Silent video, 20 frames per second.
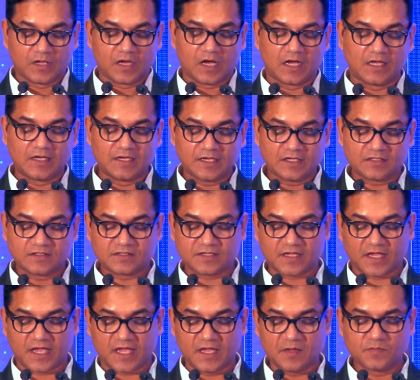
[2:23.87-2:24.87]

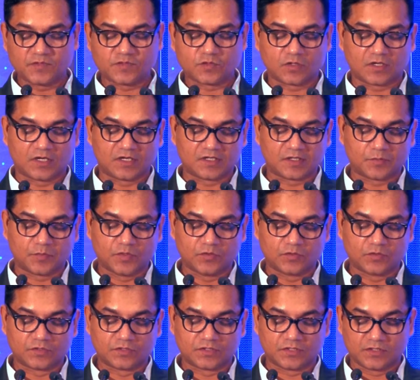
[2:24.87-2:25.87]
Allianz aims to
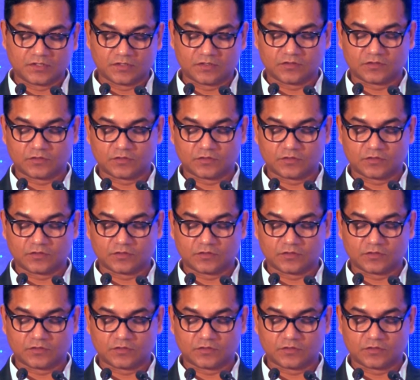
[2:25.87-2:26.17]
contribute